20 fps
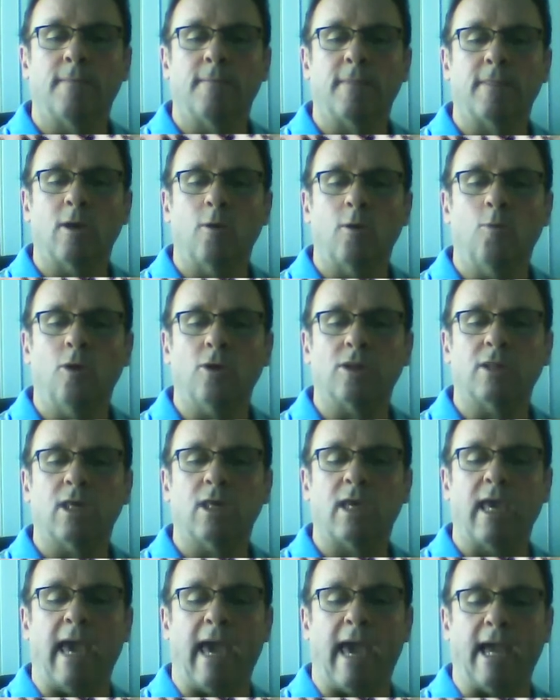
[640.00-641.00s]
So what's
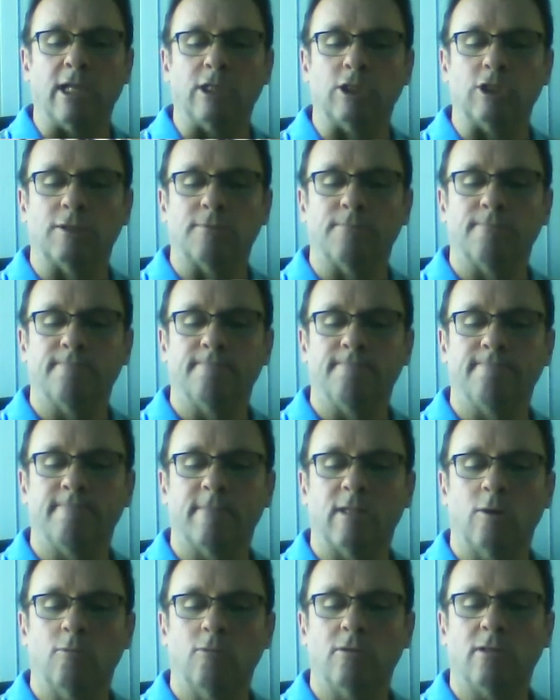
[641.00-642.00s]
the catch?
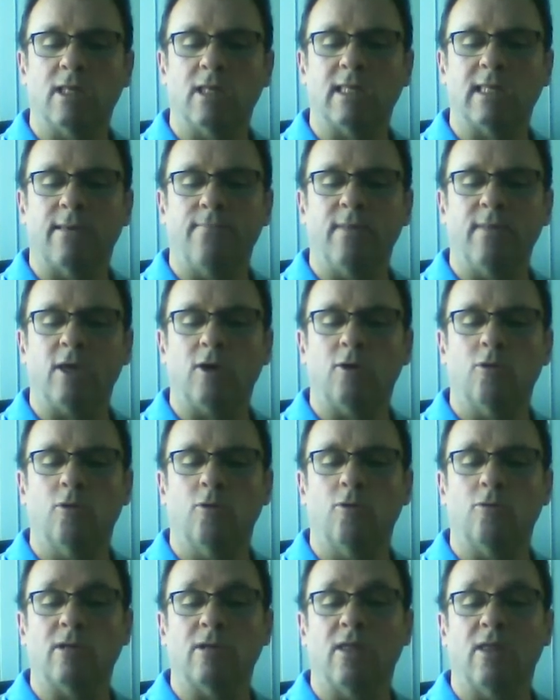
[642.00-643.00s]
Well, there's something
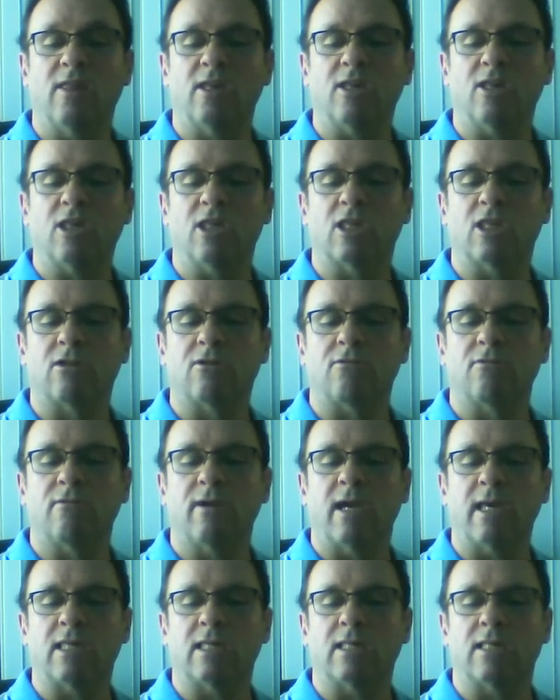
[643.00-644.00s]
called the
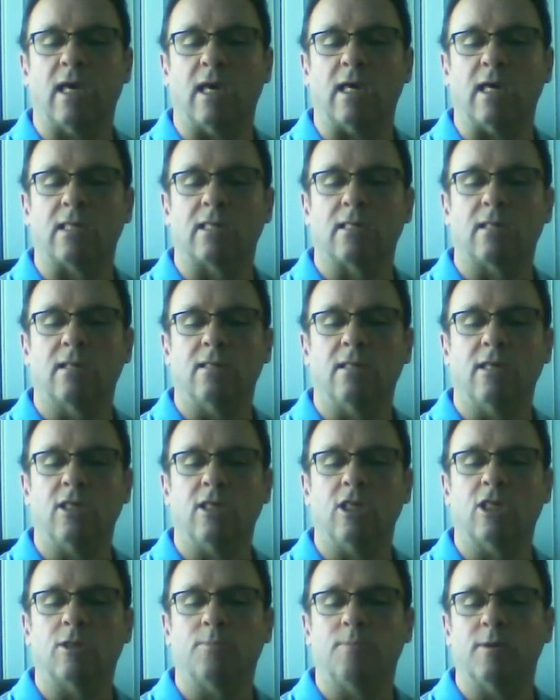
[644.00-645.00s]
stress test. This
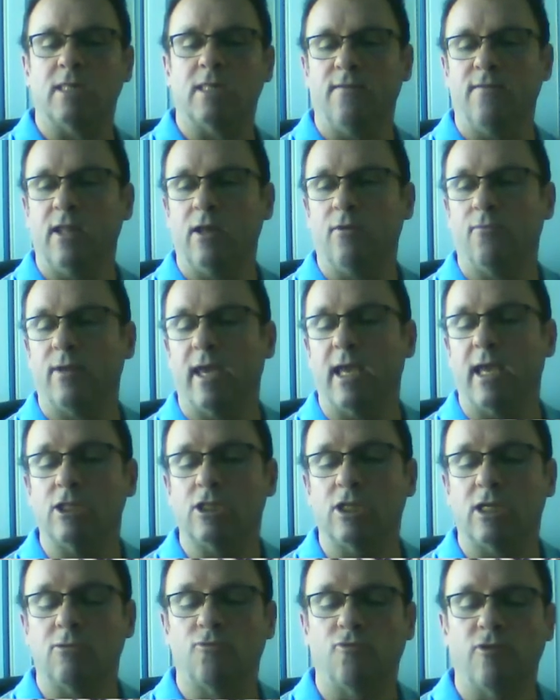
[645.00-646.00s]
is specifically relating
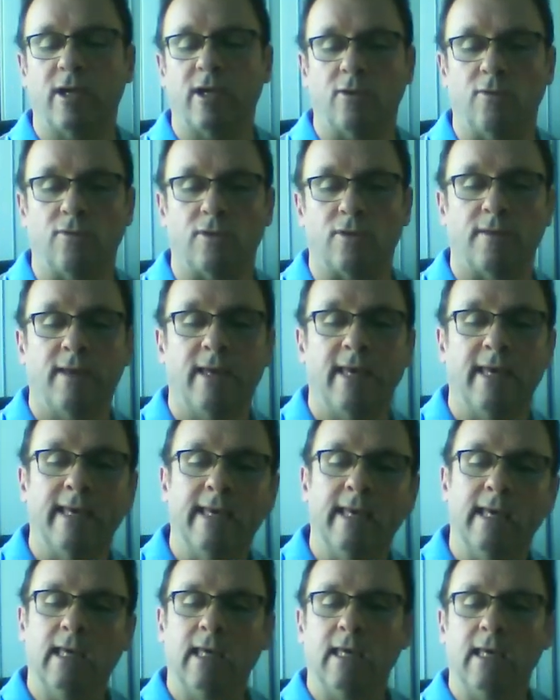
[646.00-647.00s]
to RIOs.
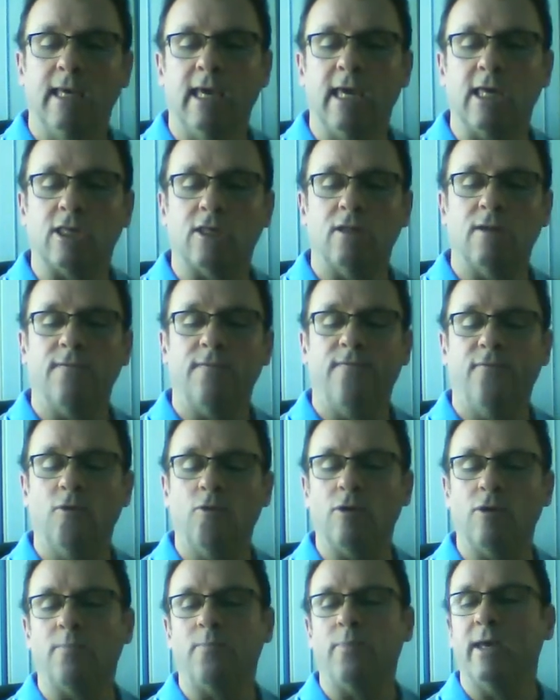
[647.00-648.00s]
It's an
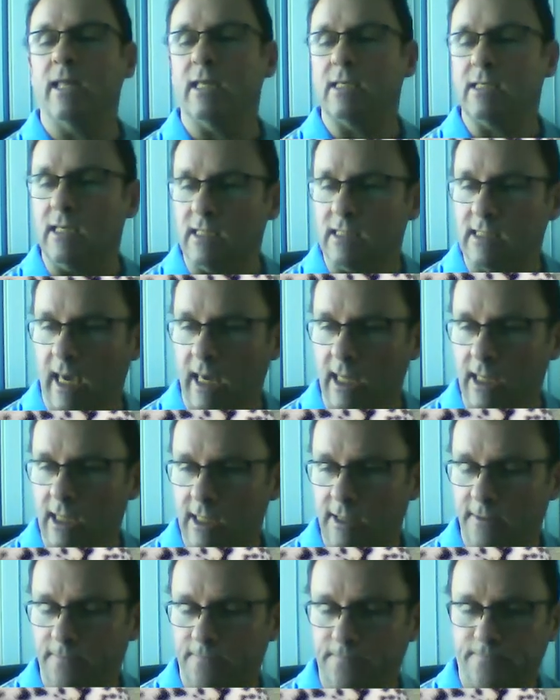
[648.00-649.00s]
affordability
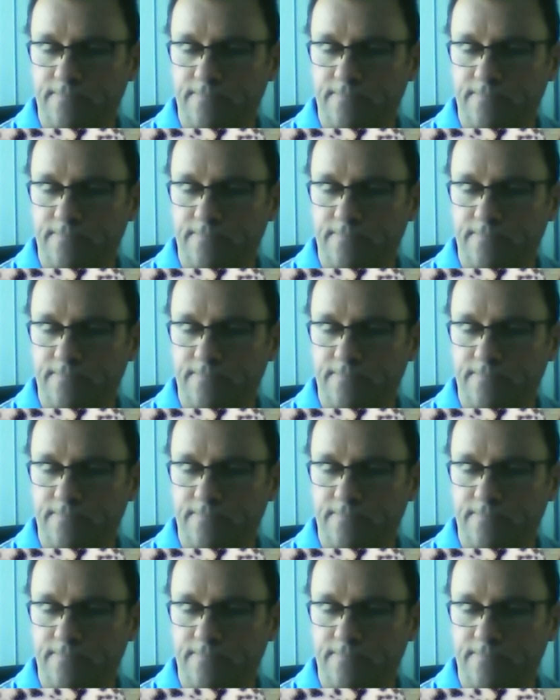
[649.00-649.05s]
test.